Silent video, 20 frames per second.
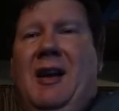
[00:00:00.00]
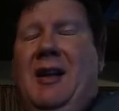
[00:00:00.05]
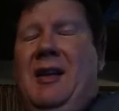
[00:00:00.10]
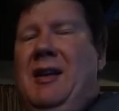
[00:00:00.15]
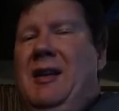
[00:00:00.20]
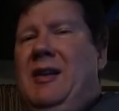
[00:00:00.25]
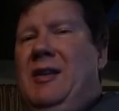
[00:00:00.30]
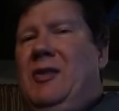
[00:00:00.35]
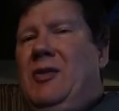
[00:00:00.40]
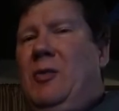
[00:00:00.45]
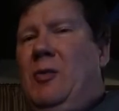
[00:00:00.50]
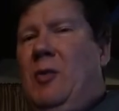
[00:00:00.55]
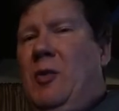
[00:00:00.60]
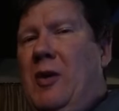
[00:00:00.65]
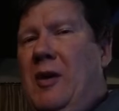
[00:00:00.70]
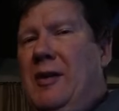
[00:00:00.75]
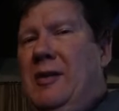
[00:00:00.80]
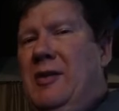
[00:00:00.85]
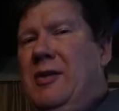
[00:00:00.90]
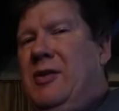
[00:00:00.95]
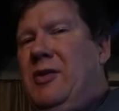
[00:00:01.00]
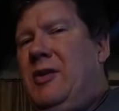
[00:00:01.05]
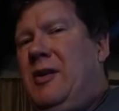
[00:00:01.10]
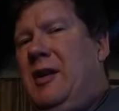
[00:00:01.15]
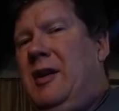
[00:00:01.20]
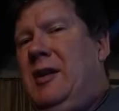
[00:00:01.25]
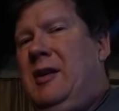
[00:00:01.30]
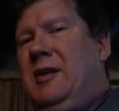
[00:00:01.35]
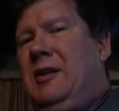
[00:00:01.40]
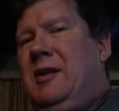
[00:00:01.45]
I think it's one
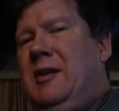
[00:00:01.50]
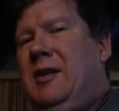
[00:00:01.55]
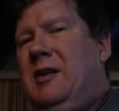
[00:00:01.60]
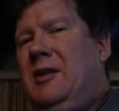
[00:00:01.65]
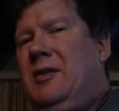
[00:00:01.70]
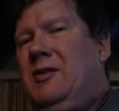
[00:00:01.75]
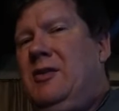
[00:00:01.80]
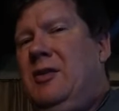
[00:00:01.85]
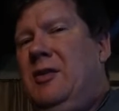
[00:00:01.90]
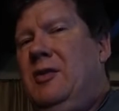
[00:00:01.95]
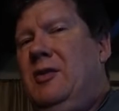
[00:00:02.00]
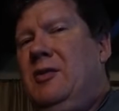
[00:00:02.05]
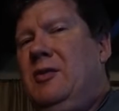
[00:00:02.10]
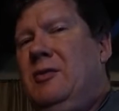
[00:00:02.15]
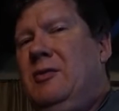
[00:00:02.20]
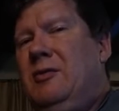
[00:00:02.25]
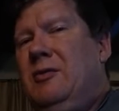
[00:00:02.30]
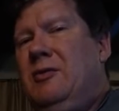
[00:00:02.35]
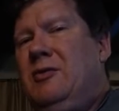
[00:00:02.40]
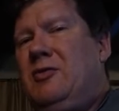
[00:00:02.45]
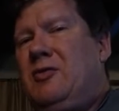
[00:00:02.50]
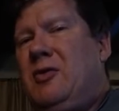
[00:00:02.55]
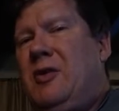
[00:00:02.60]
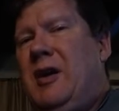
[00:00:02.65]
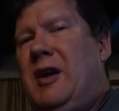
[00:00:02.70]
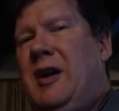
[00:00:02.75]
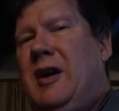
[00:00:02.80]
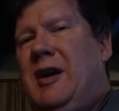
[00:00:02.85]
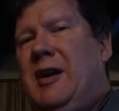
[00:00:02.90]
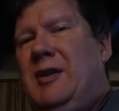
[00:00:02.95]
thing to
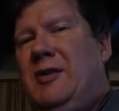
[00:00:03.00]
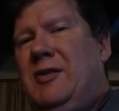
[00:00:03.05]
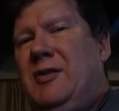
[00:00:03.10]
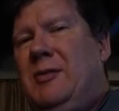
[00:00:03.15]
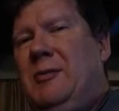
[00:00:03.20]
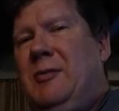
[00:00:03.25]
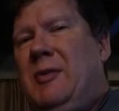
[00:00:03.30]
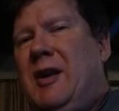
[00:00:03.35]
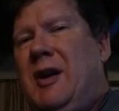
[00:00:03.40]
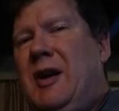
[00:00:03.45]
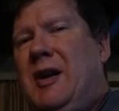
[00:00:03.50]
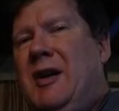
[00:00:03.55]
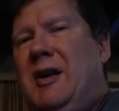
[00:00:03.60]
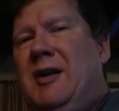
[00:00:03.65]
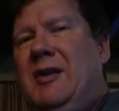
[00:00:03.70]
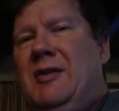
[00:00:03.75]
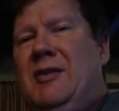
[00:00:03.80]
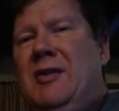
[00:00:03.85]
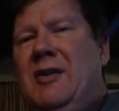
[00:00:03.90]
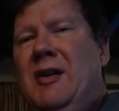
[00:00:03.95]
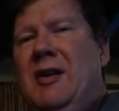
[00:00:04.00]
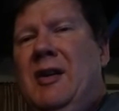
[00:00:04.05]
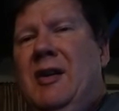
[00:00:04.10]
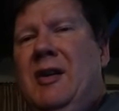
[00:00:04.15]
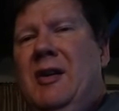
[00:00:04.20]
trade some guys,